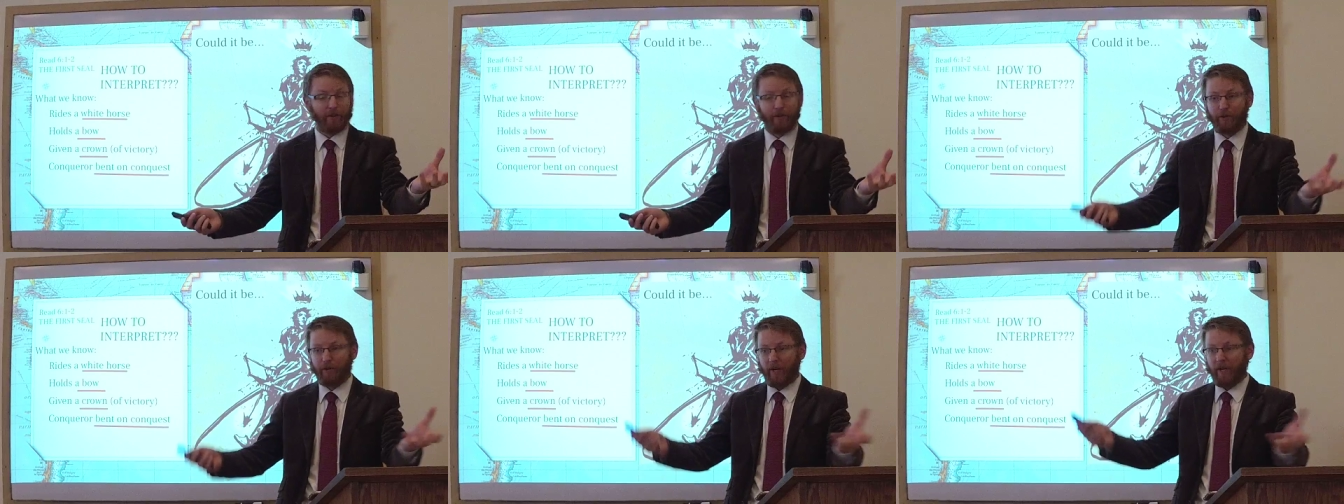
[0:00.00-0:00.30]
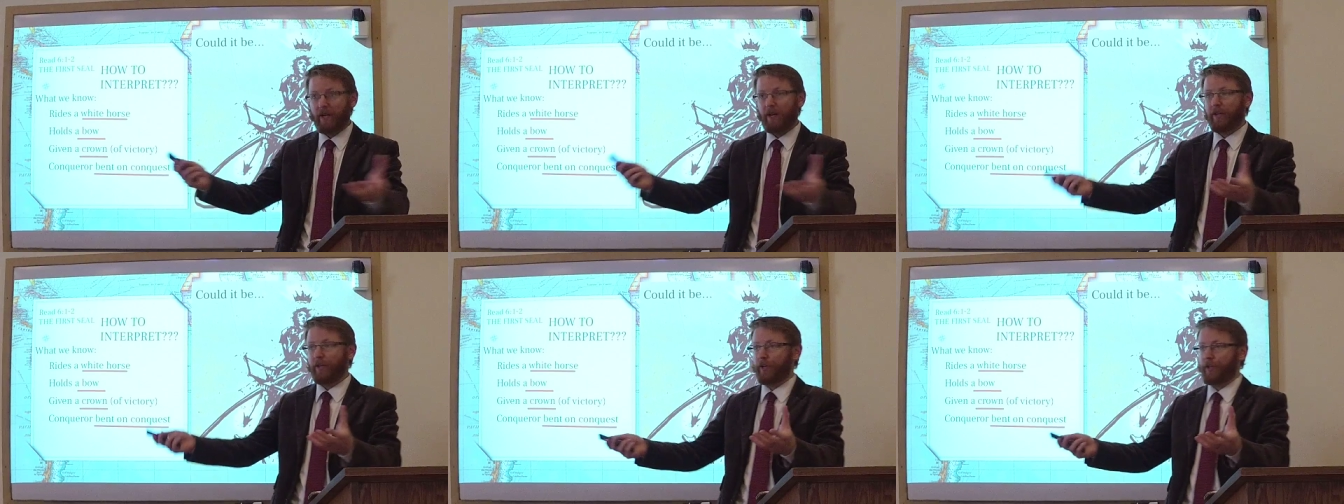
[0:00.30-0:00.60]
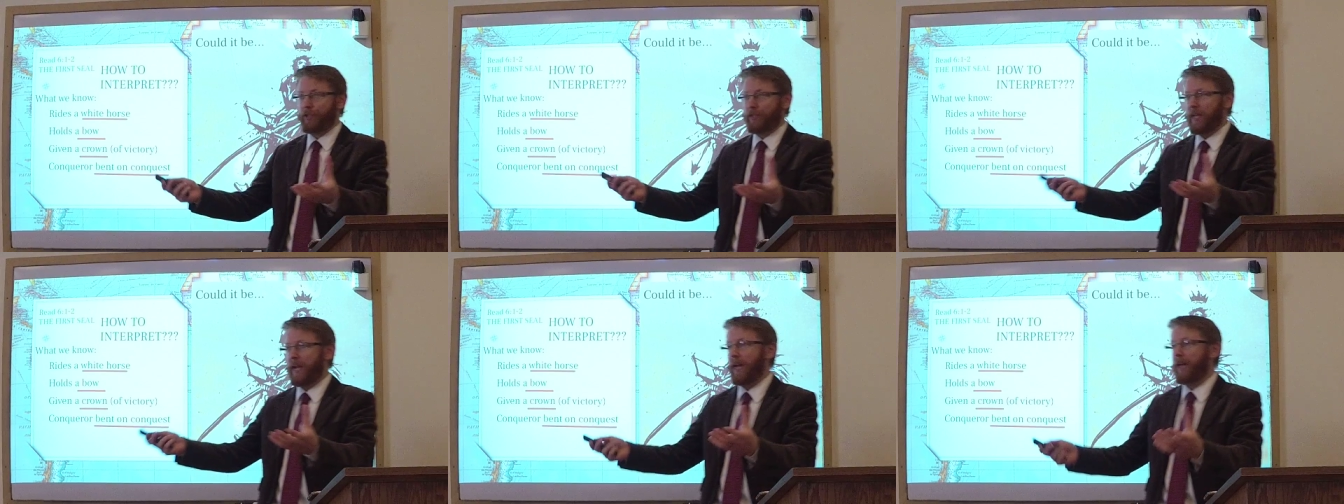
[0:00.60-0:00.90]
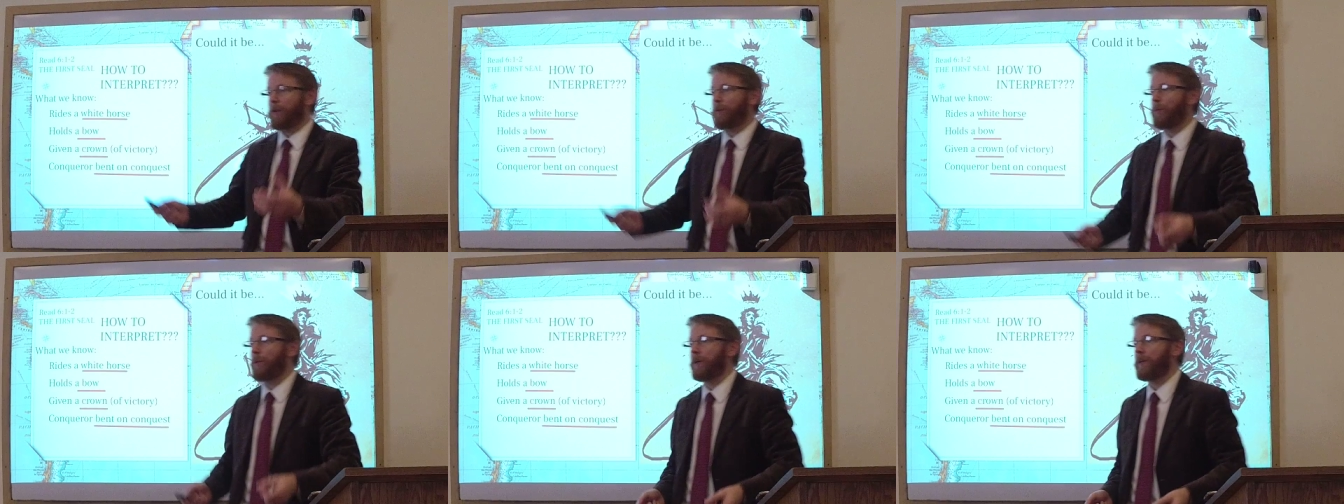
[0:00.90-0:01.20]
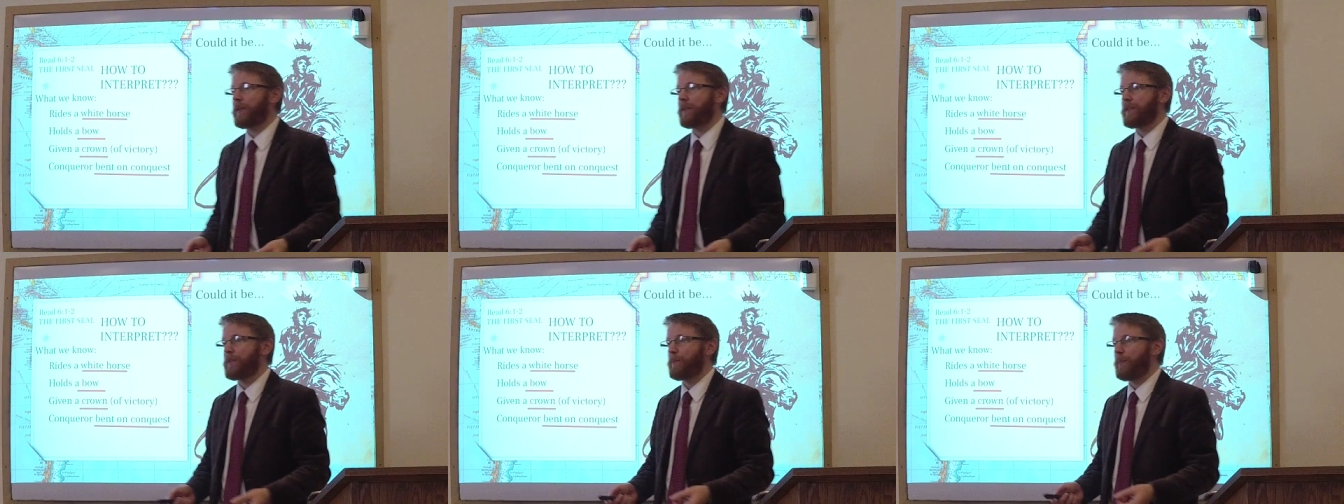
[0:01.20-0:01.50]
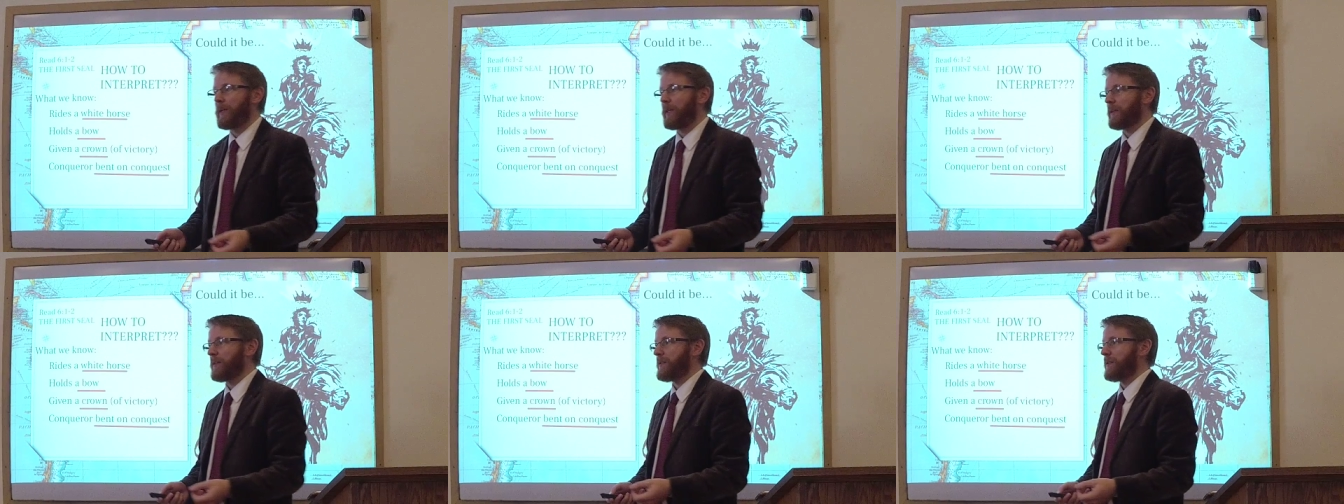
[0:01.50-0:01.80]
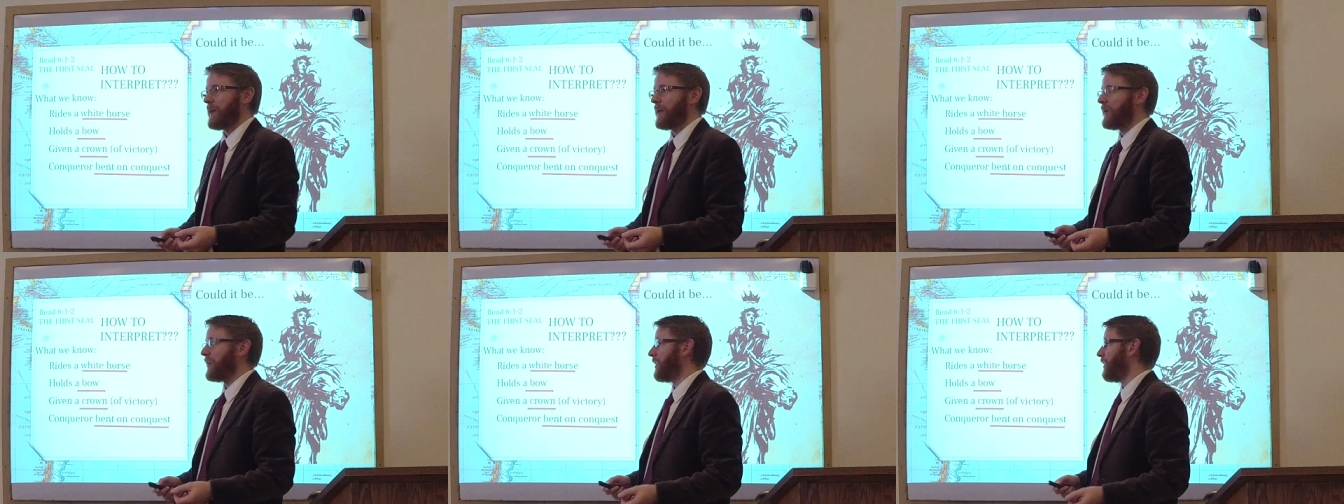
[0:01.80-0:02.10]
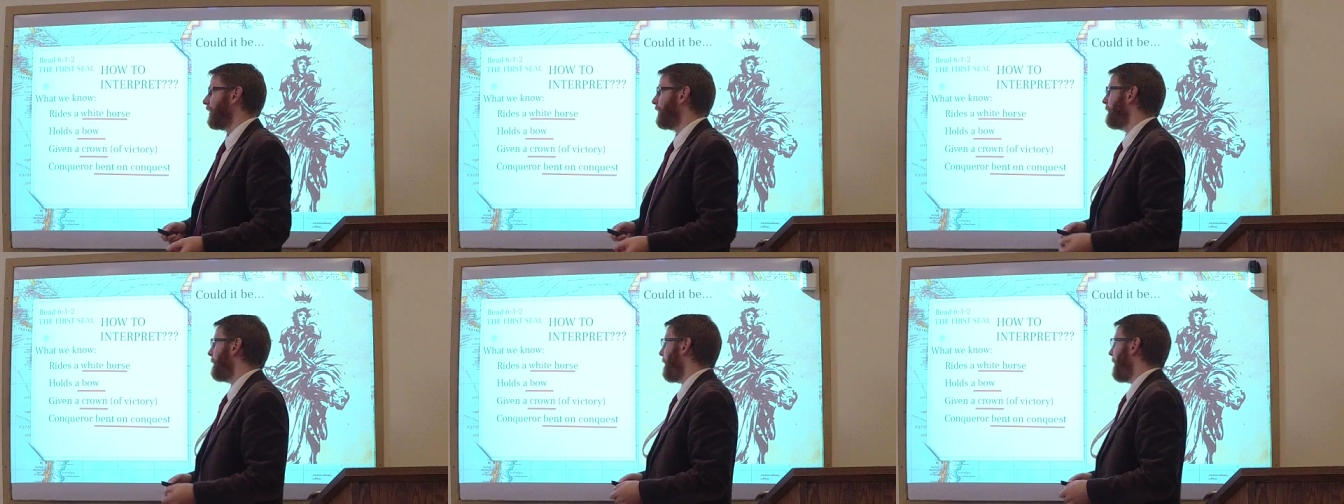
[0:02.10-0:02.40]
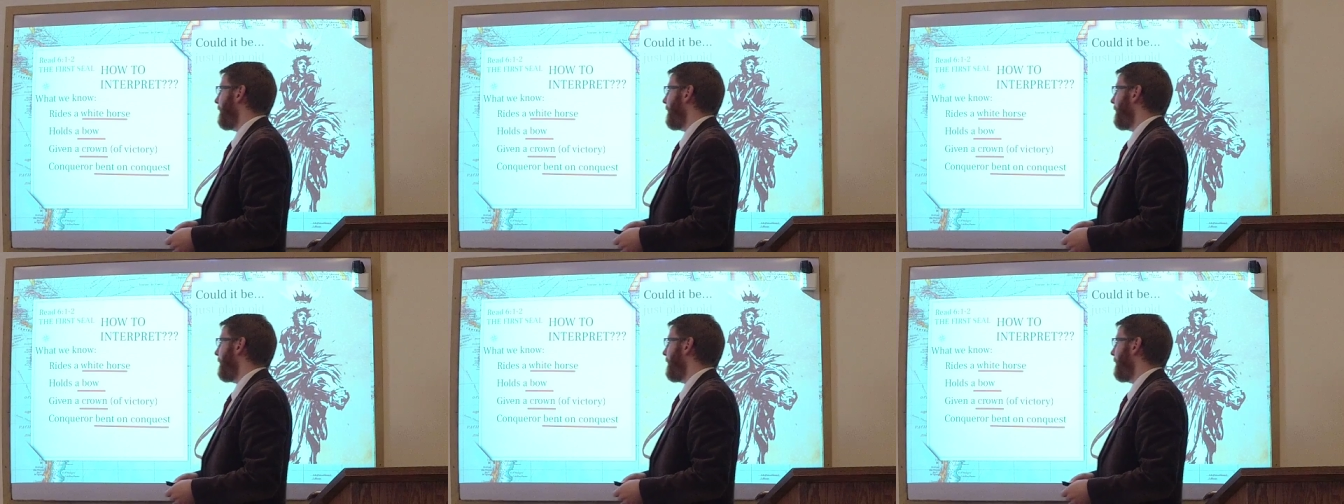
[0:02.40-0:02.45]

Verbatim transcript: to try to understand what is being said here.